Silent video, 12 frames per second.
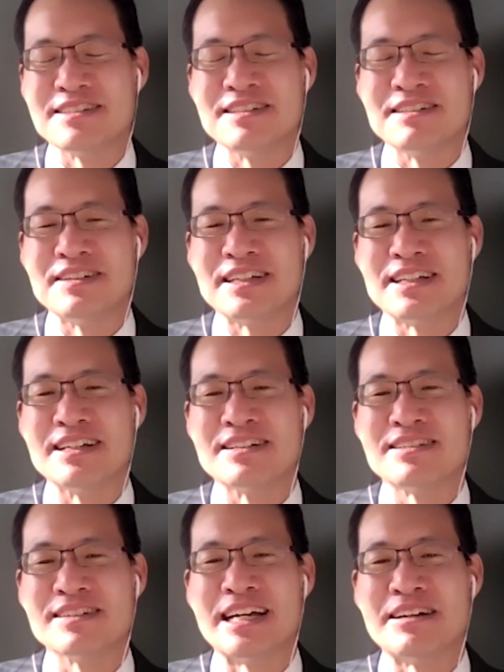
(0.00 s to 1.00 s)

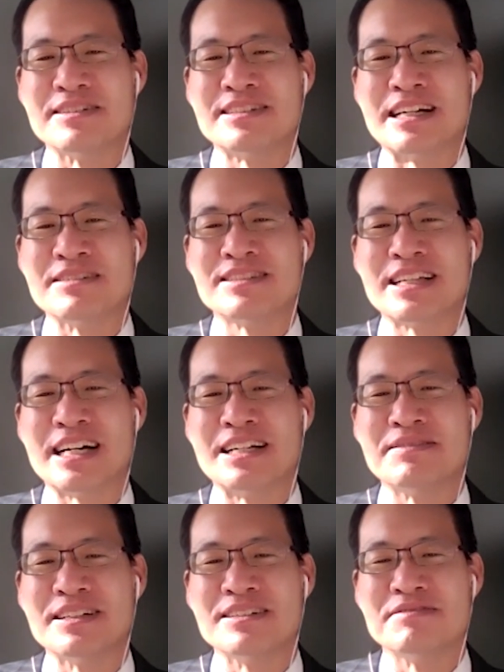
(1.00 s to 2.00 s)
unification language outside of
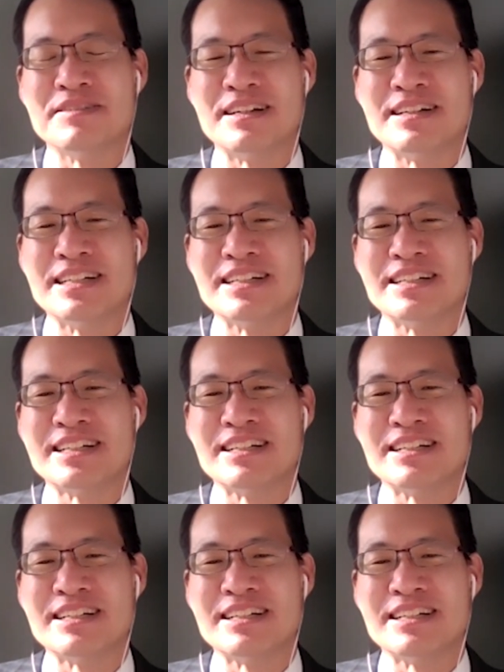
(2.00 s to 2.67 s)
his very